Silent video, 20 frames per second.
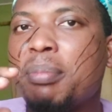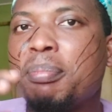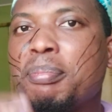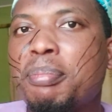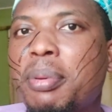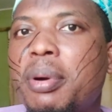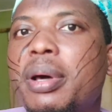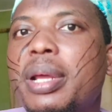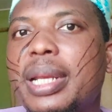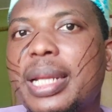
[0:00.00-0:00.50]

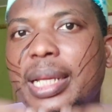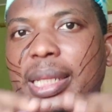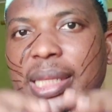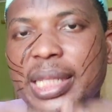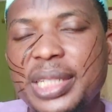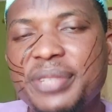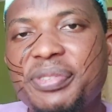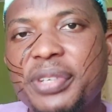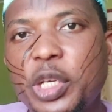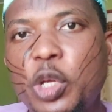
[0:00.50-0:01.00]
But
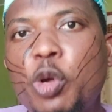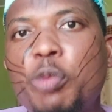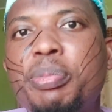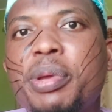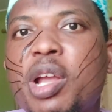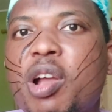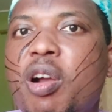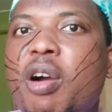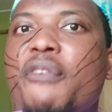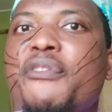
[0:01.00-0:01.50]
this video will
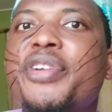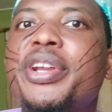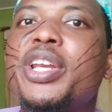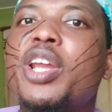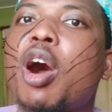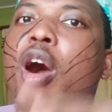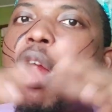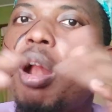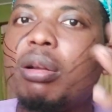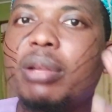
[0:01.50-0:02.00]
be covering
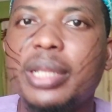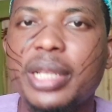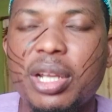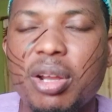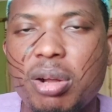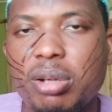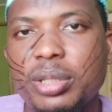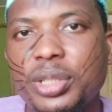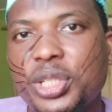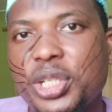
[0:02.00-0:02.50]
all the
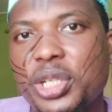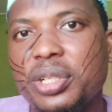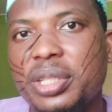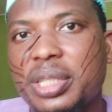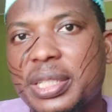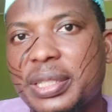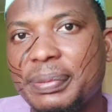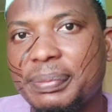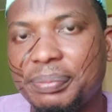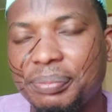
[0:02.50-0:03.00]

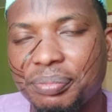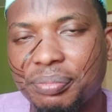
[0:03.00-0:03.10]
cultures